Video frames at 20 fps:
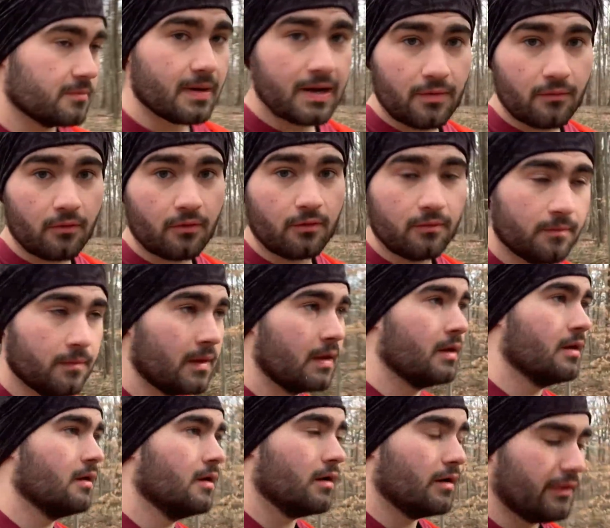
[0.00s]
My rule
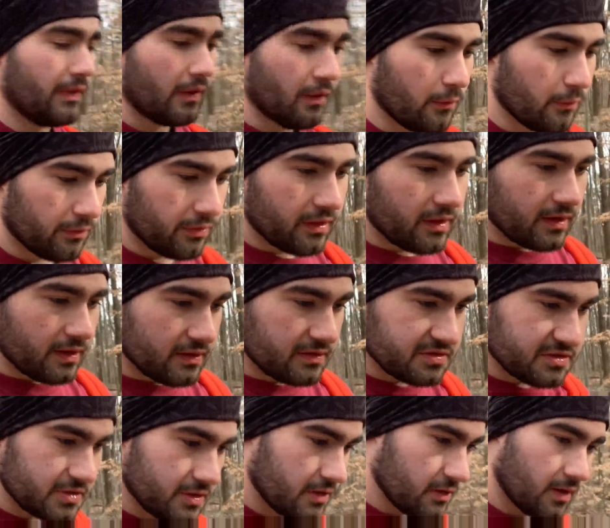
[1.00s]
on that whole thing
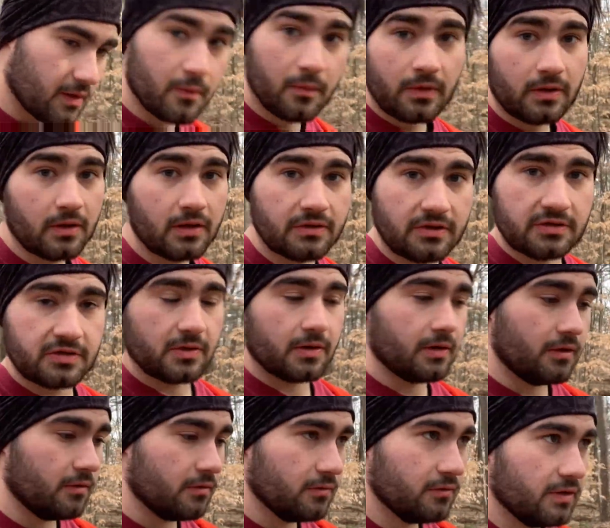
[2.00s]
is, you know, like when you hit the
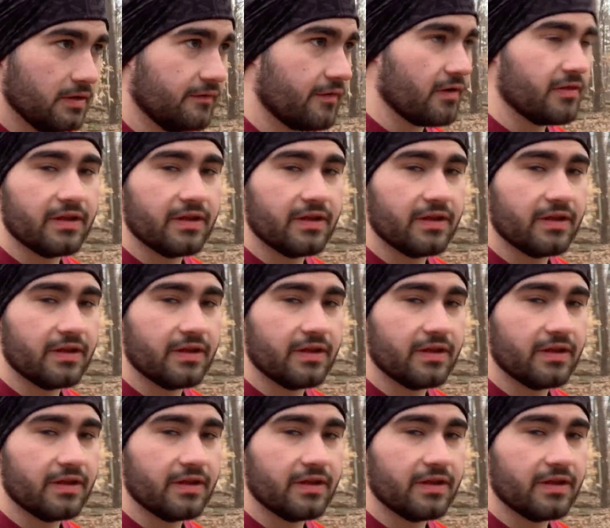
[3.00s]
trail, leave all